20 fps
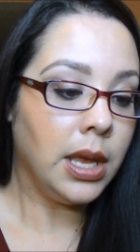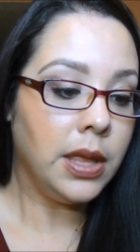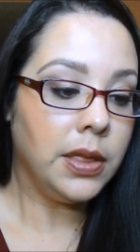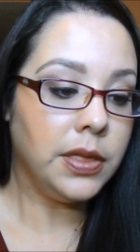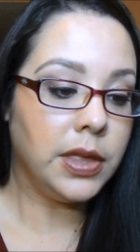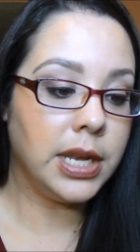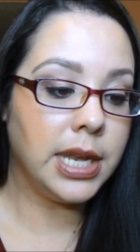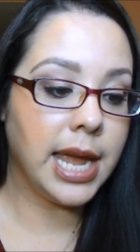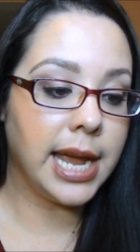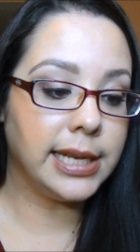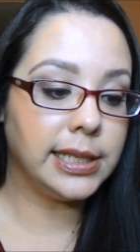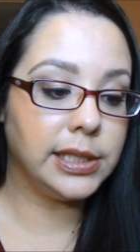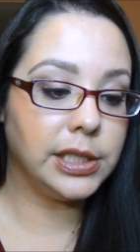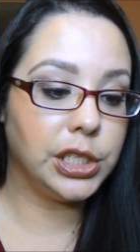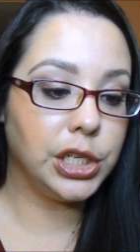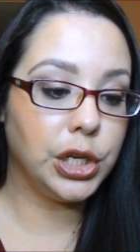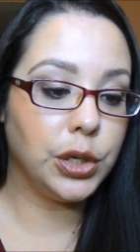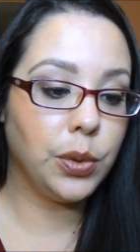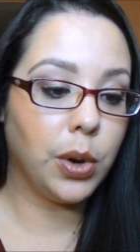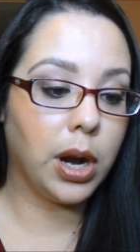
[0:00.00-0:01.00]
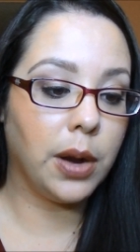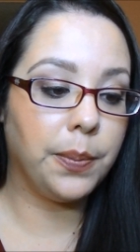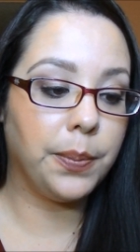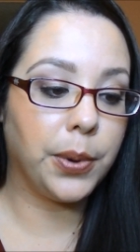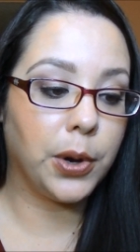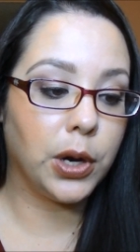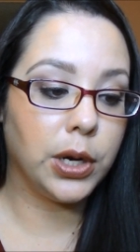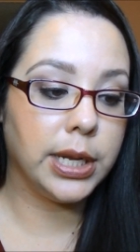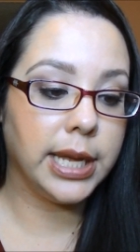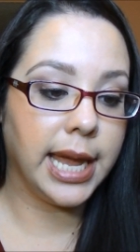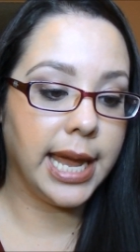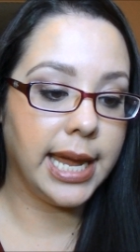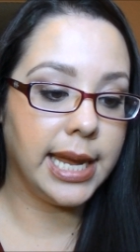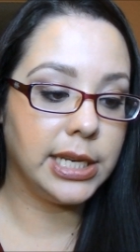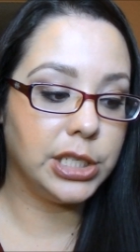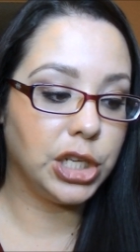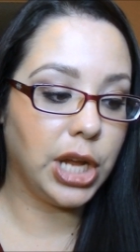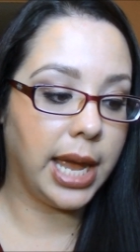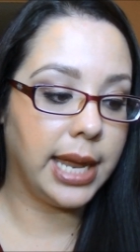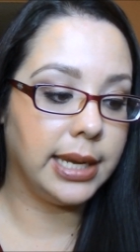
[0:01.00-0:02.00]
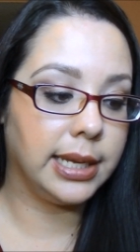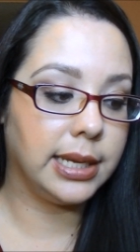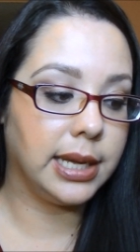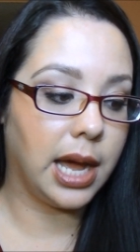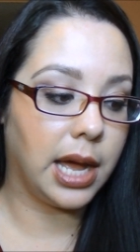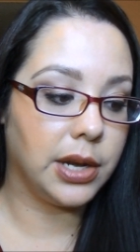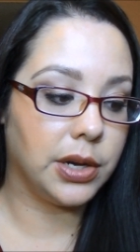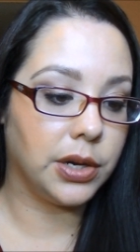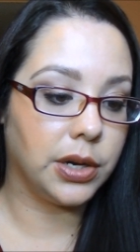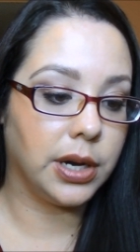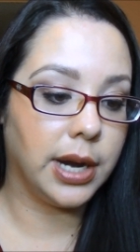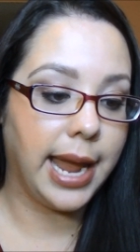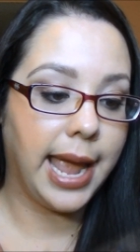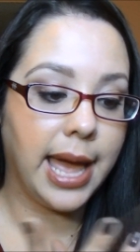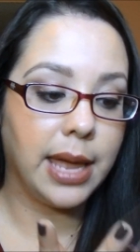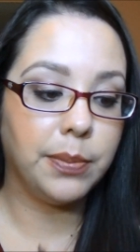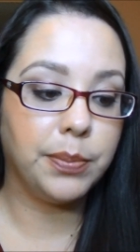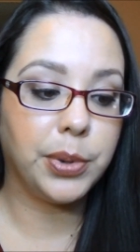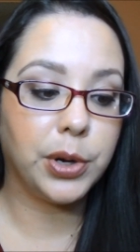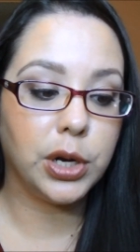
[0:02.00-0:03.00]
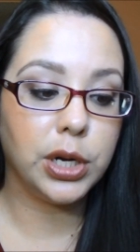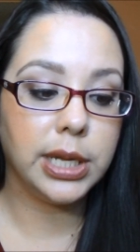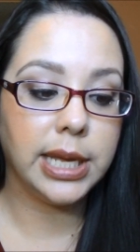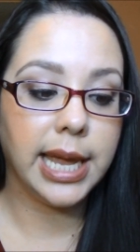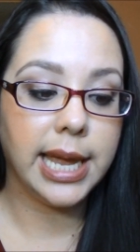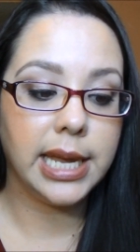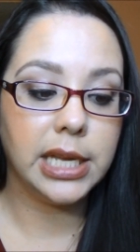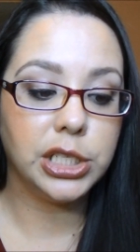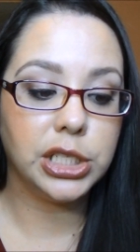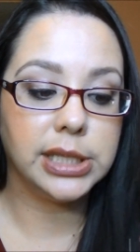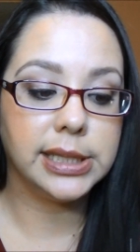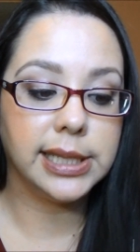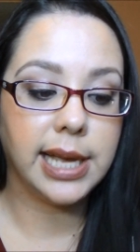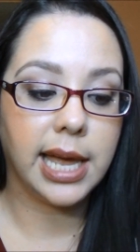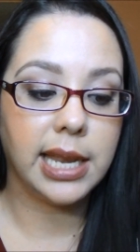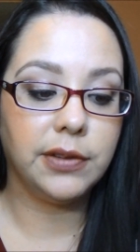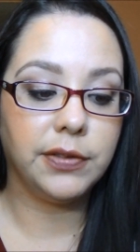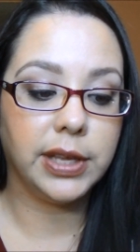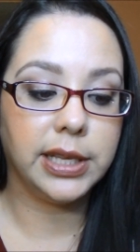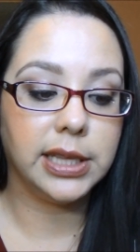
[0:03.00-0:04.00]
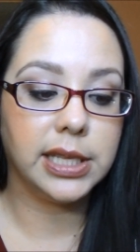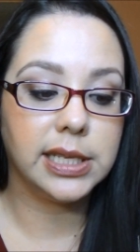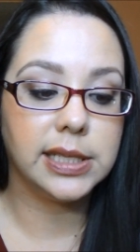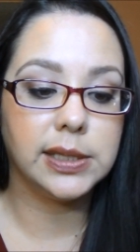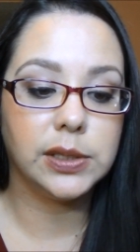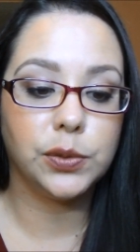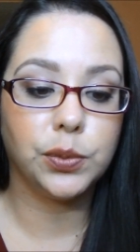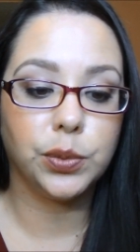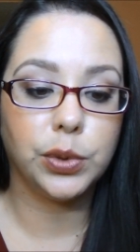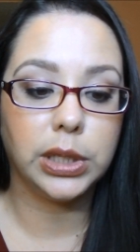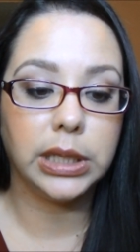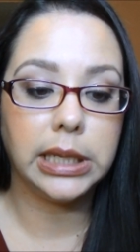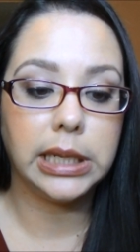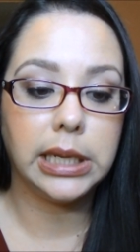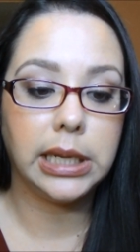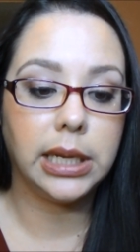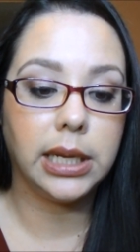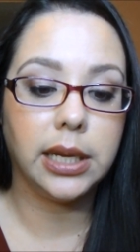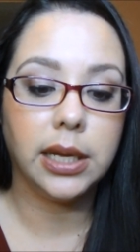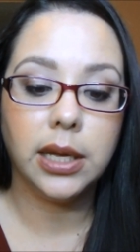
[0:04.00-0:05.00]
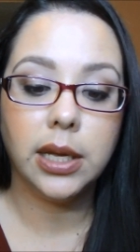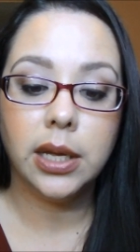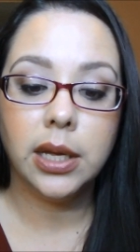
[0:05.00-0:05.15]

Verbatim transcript: The next two are Birdcage and Gunner. And Birdcage is kind of like this really